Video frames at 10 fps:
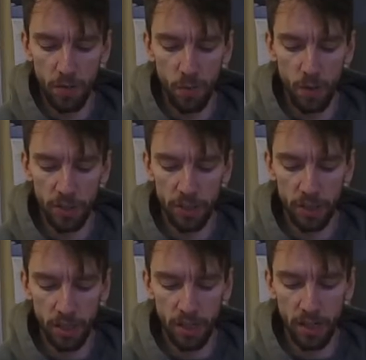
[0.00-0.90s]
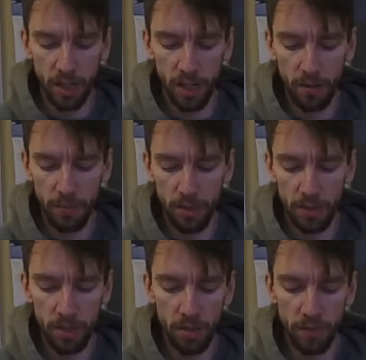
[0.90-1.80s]
a game on
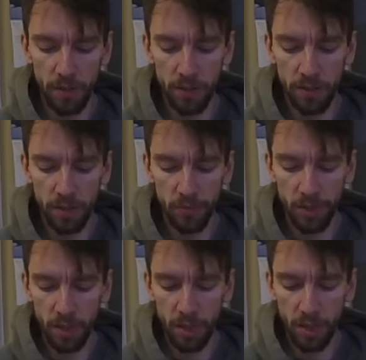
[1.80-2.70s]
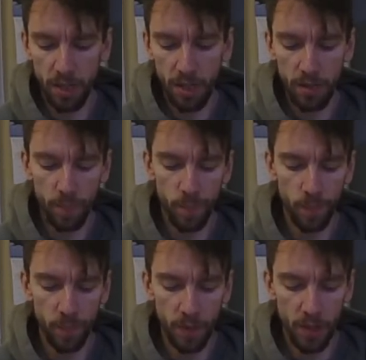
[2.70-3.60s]
TV or something like that.
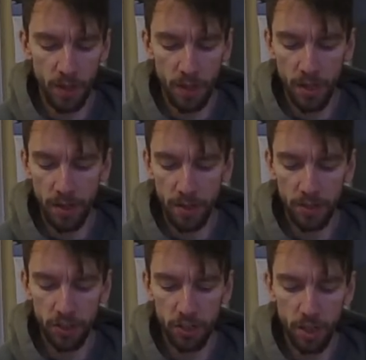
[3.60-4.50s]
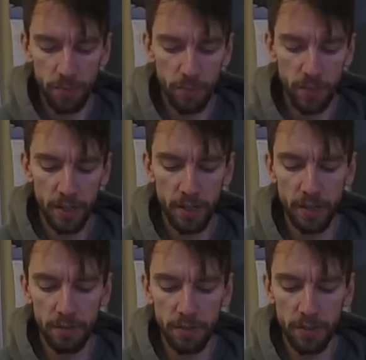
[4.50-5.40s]
And I'll just sharpen my
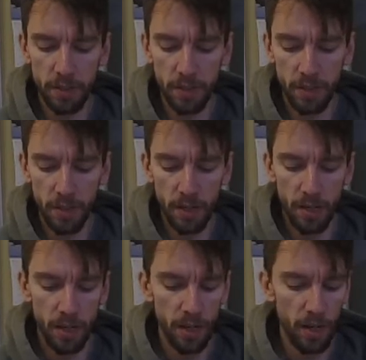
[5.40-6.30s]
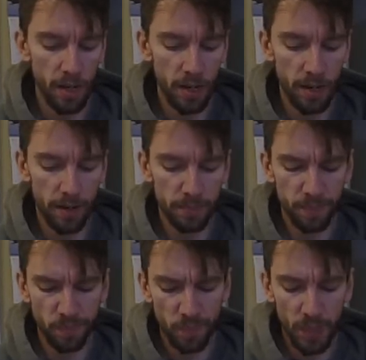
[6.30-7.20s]
knives. And
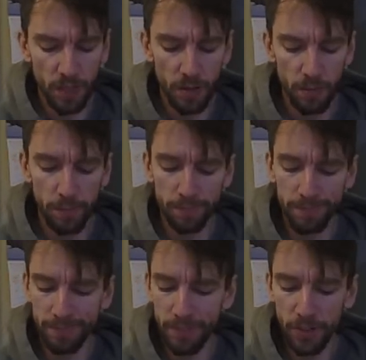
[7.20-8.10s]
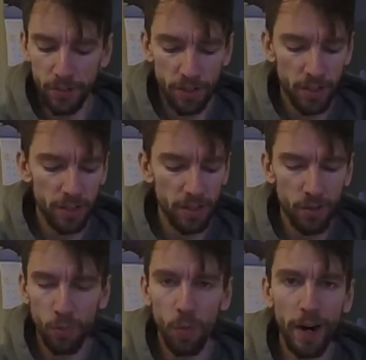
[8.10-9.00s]
you're not going to
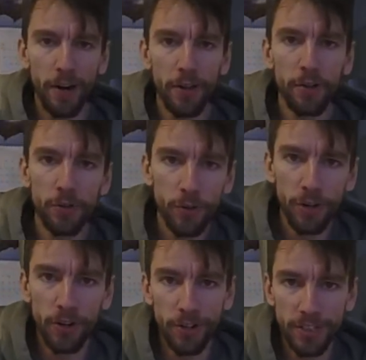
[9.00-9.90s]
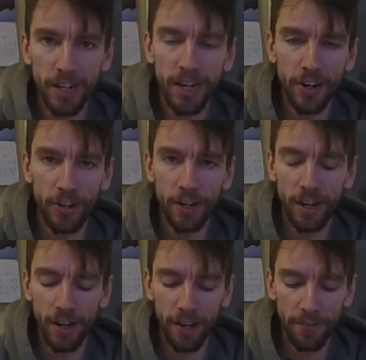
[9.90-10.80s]
wear through your entire
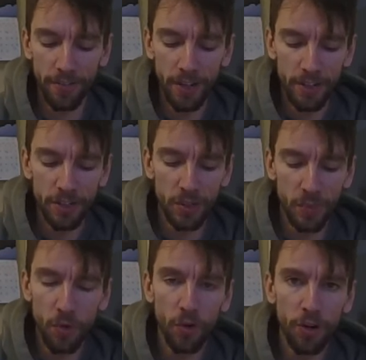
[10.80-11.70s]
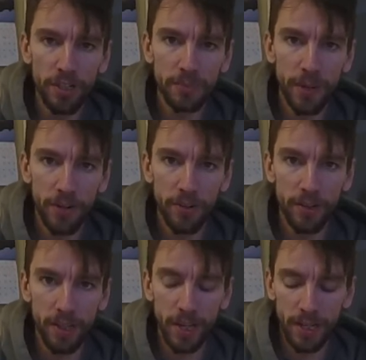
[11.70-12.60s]
knife, so more is better
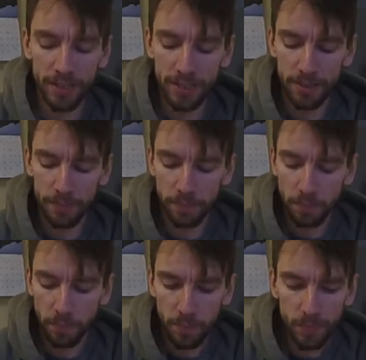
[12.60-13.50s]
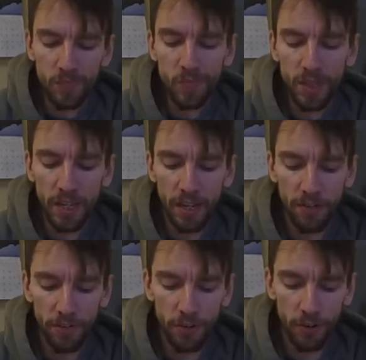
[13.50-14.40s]
than less.
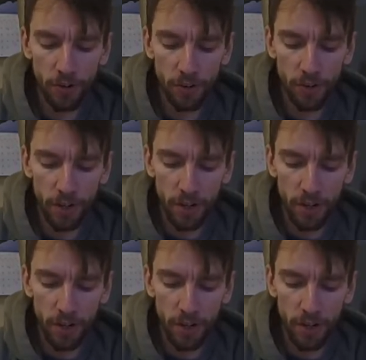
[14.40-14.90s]
If you're